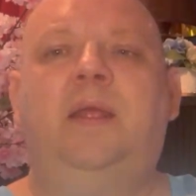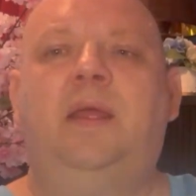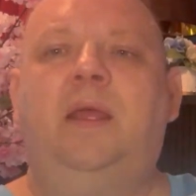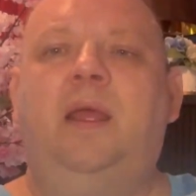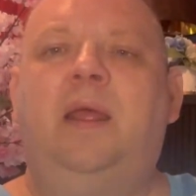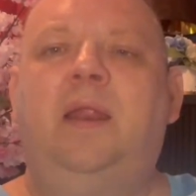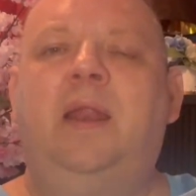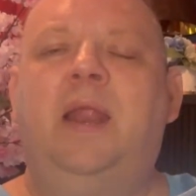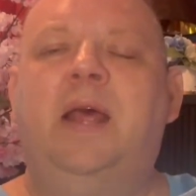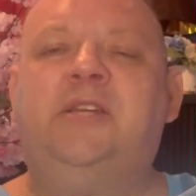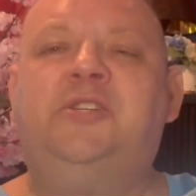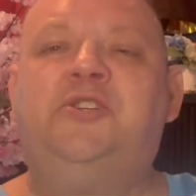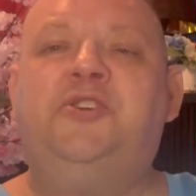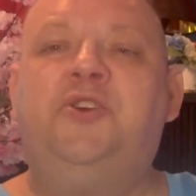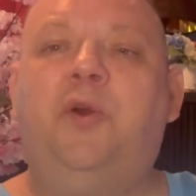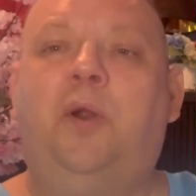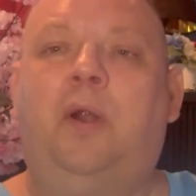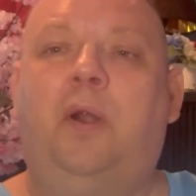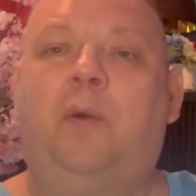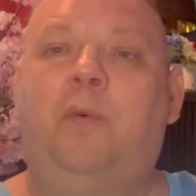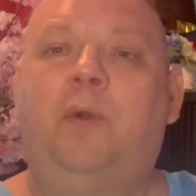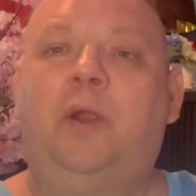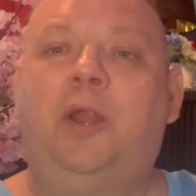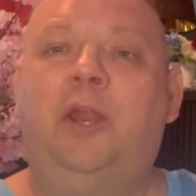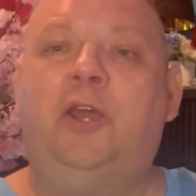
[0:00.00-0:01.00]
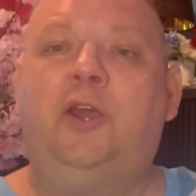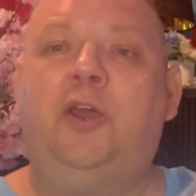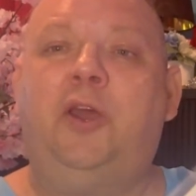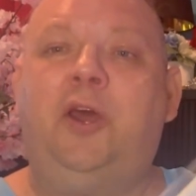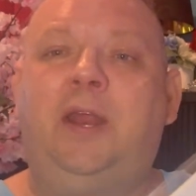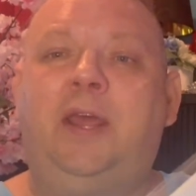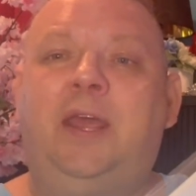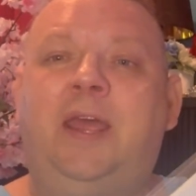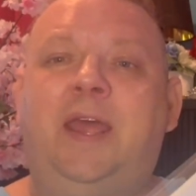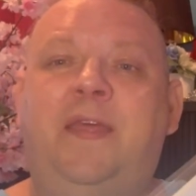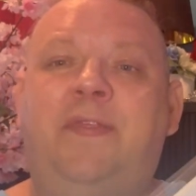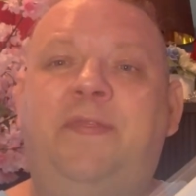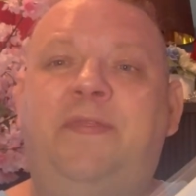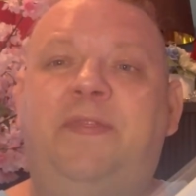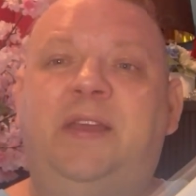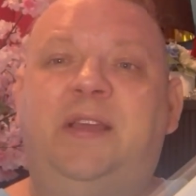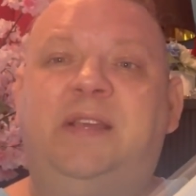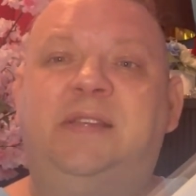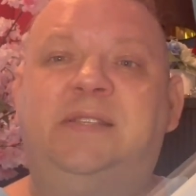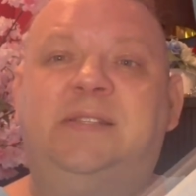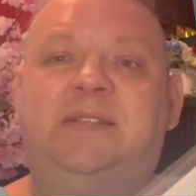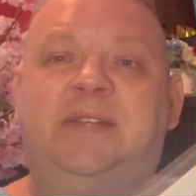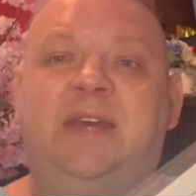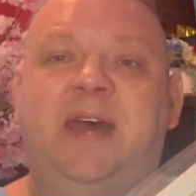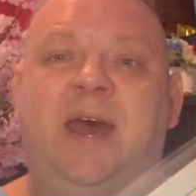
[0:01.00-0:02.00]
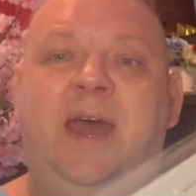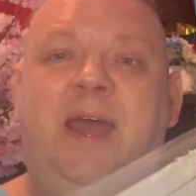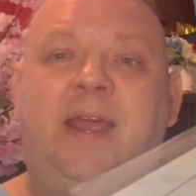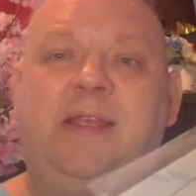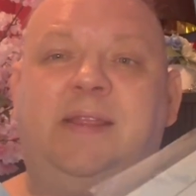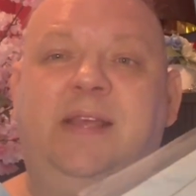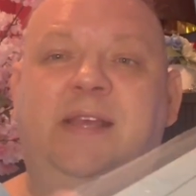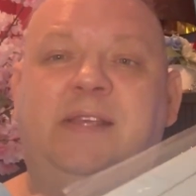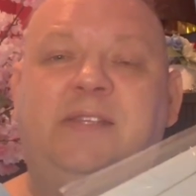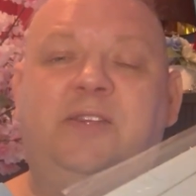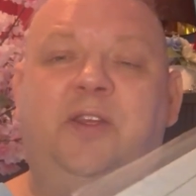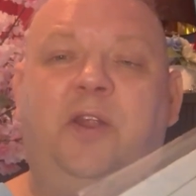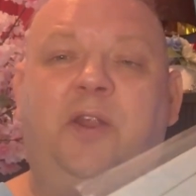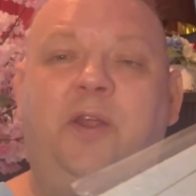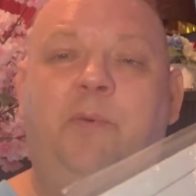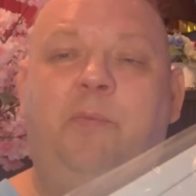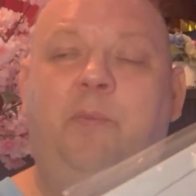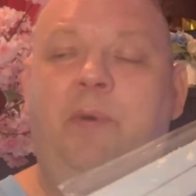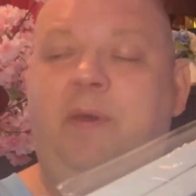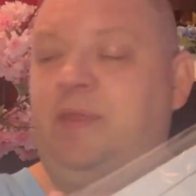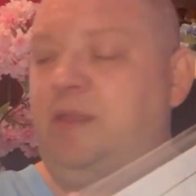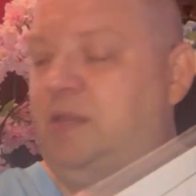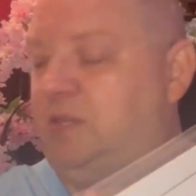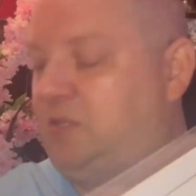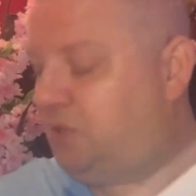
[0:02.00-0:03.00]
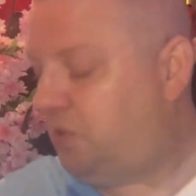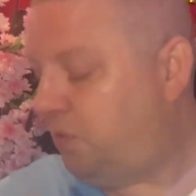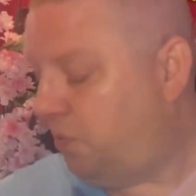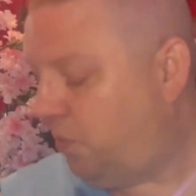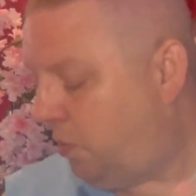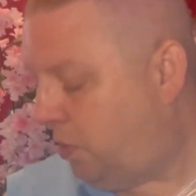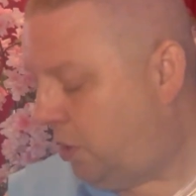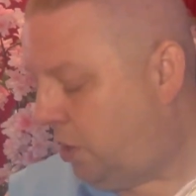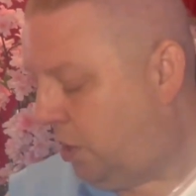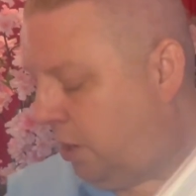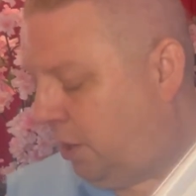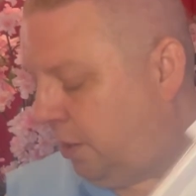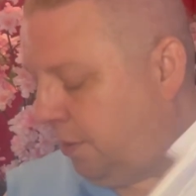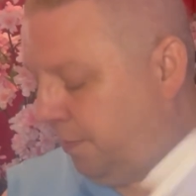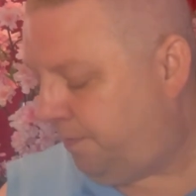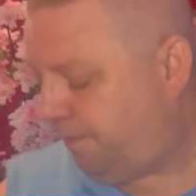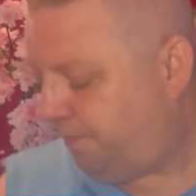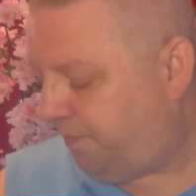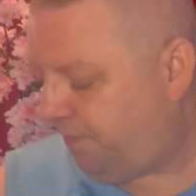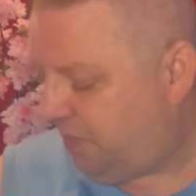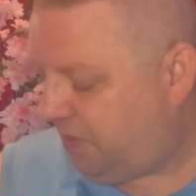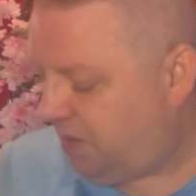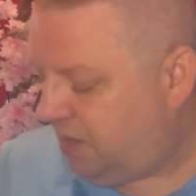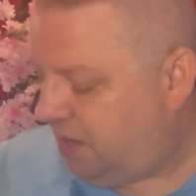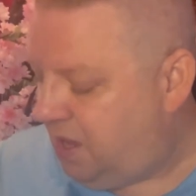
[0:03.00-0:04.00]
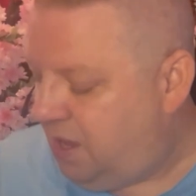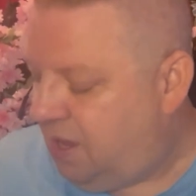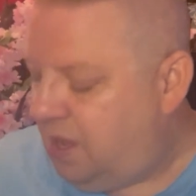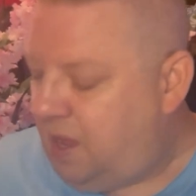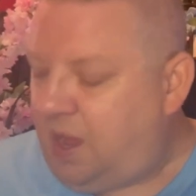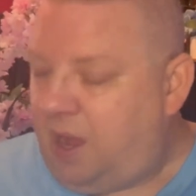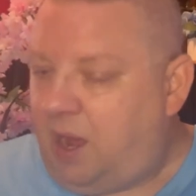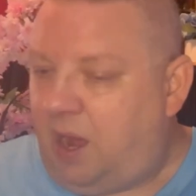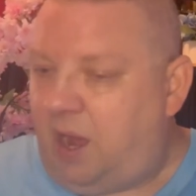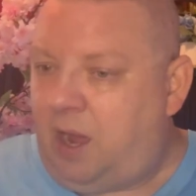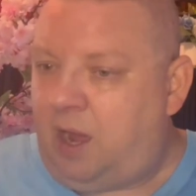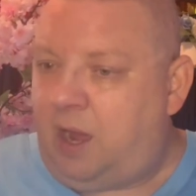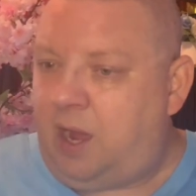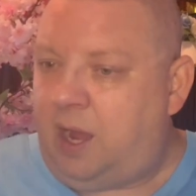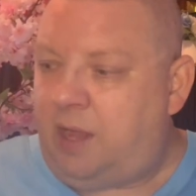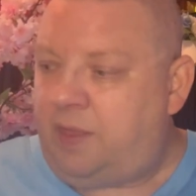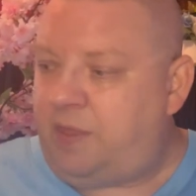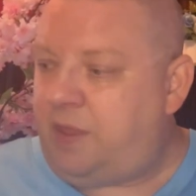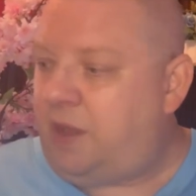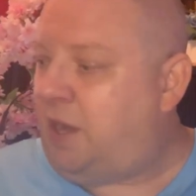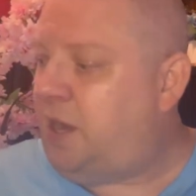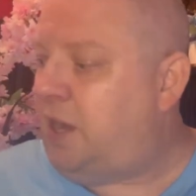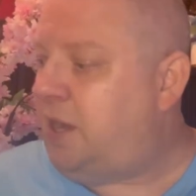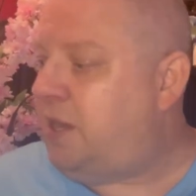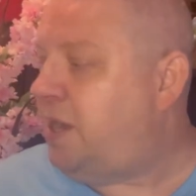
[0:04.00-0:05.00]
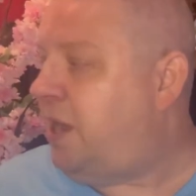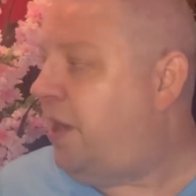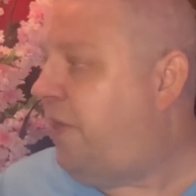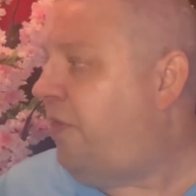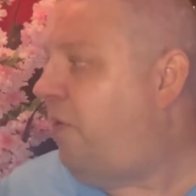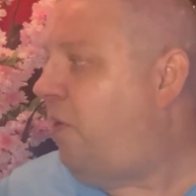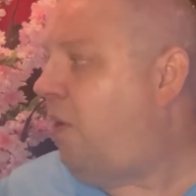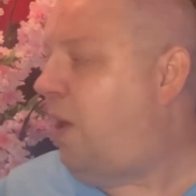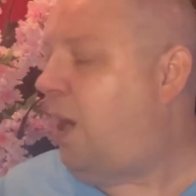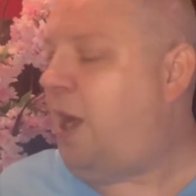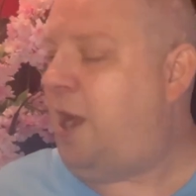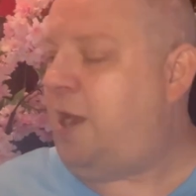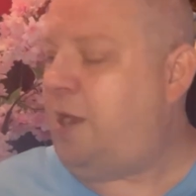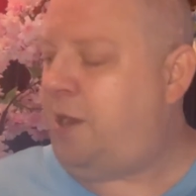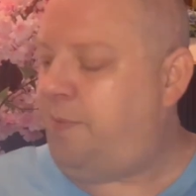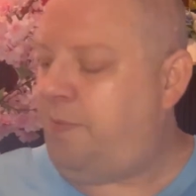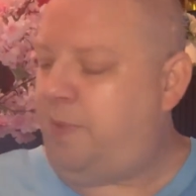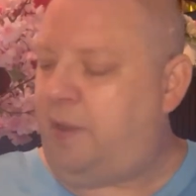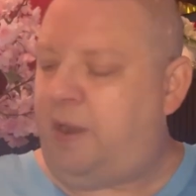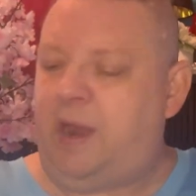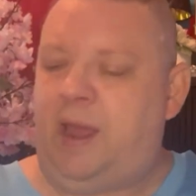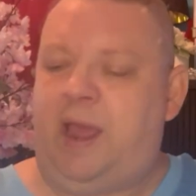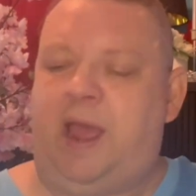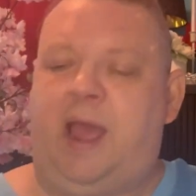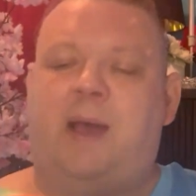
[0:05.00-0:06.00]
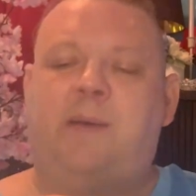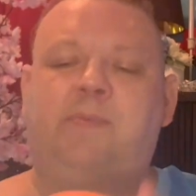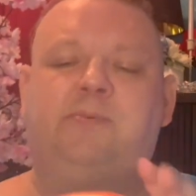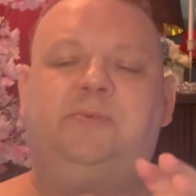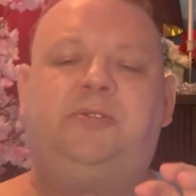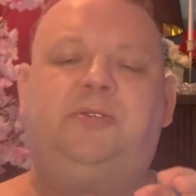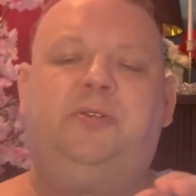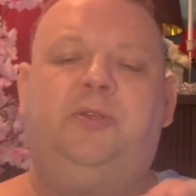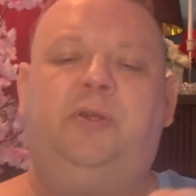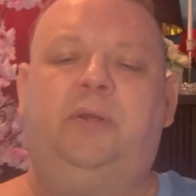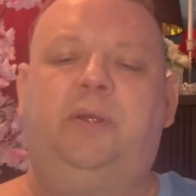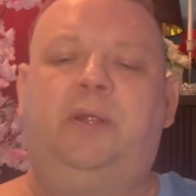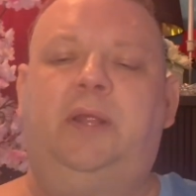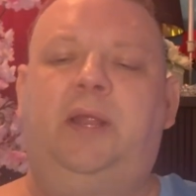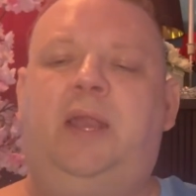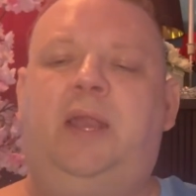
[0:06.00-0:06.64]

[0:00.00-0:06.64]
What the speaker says: Unless you are really good at getting things tight, that's the only way this will work. And then another item that I absolutely